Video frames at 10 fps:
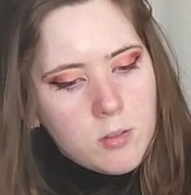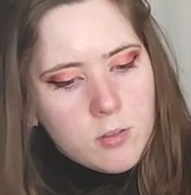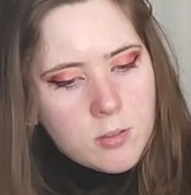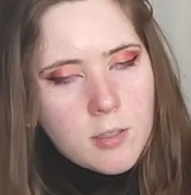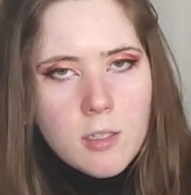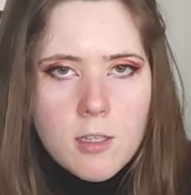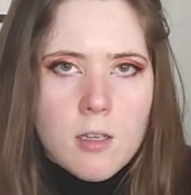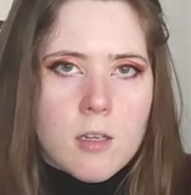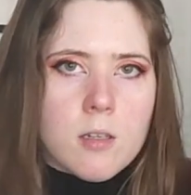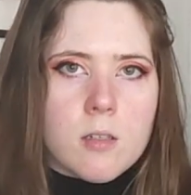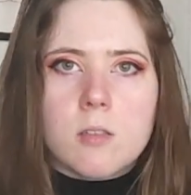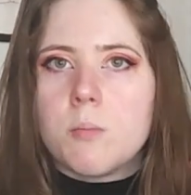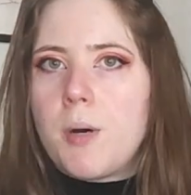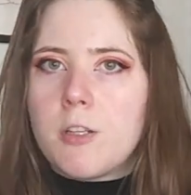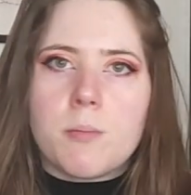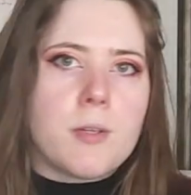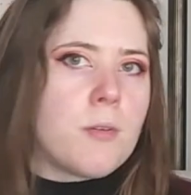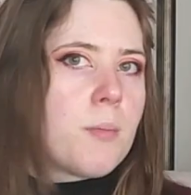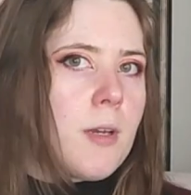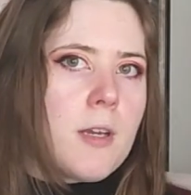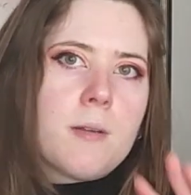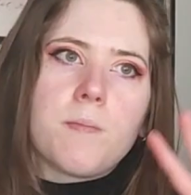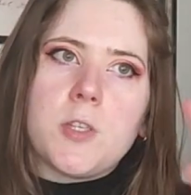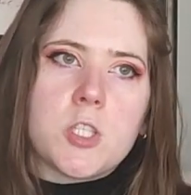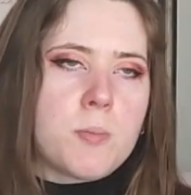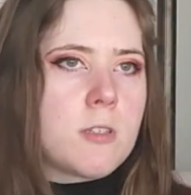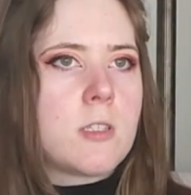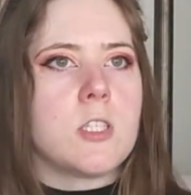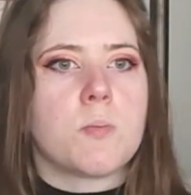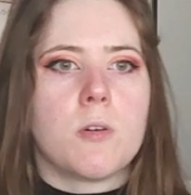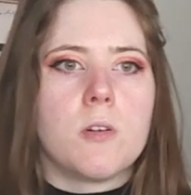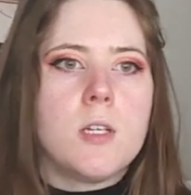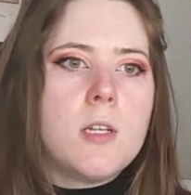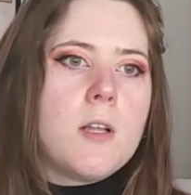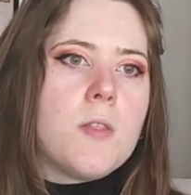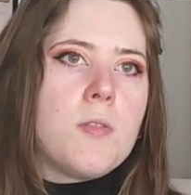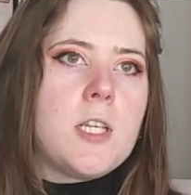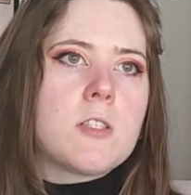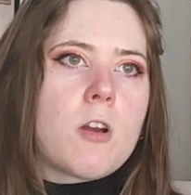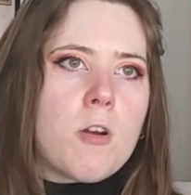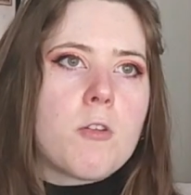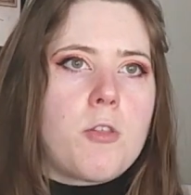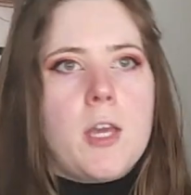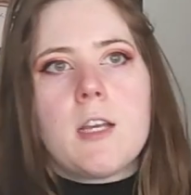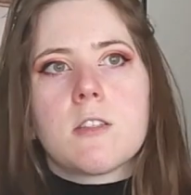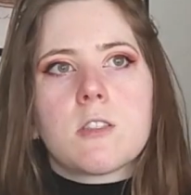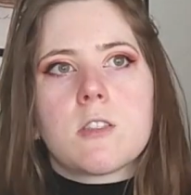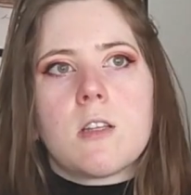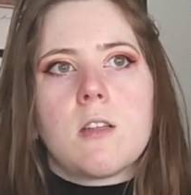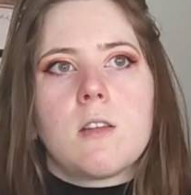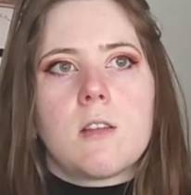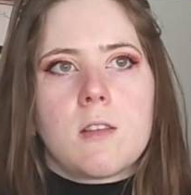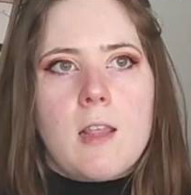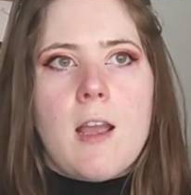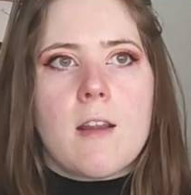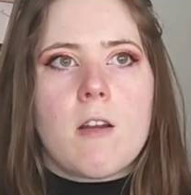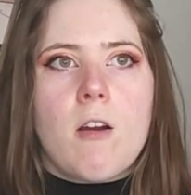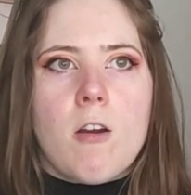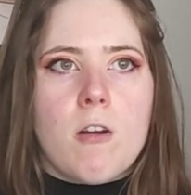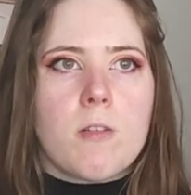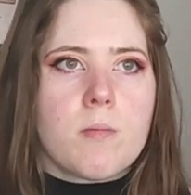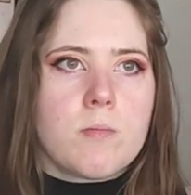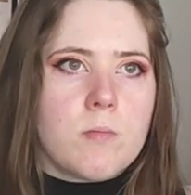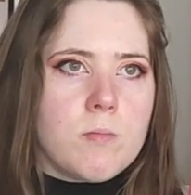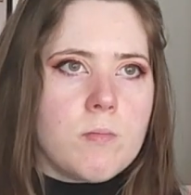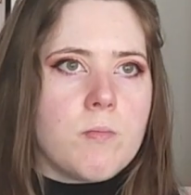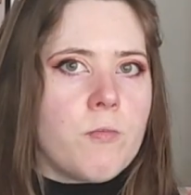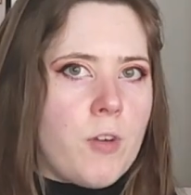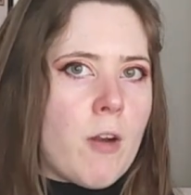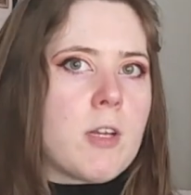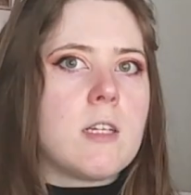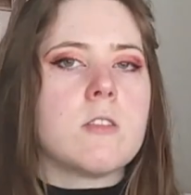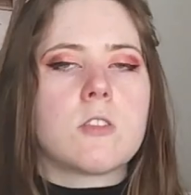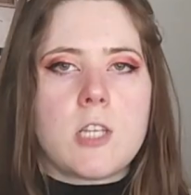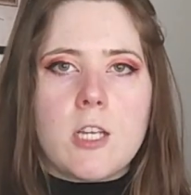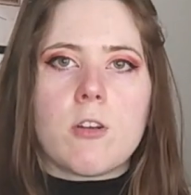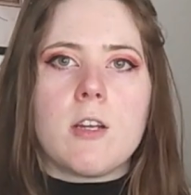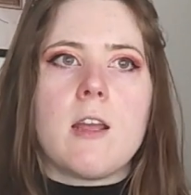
Santeria, Palo Mayombe, Espiritismo, these are things that are very sacred